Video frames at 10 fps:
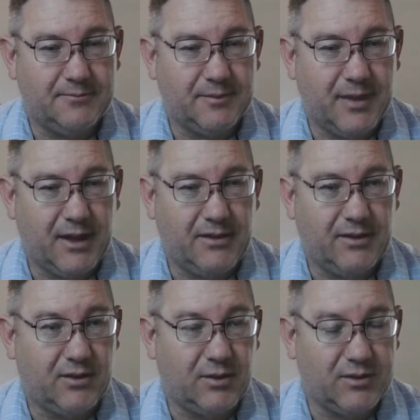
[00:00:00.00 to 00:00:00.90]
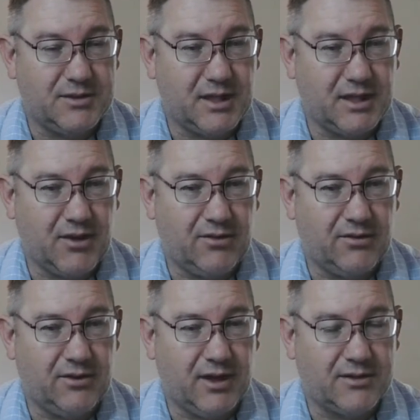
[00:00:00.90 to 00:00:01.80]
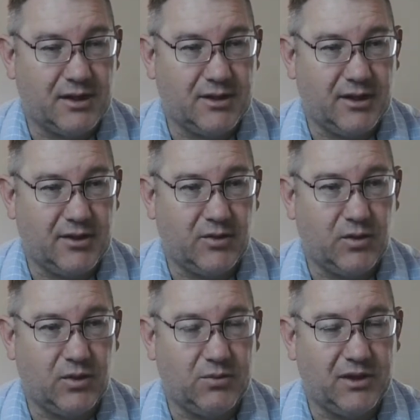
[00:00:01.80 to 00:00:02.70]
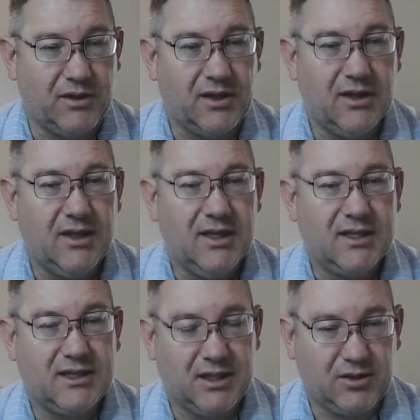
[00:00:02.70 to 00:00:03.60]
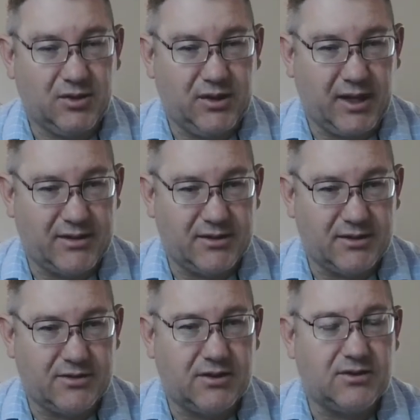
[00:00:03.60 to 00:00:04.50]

and you can always check out us online on Google. But get good answers.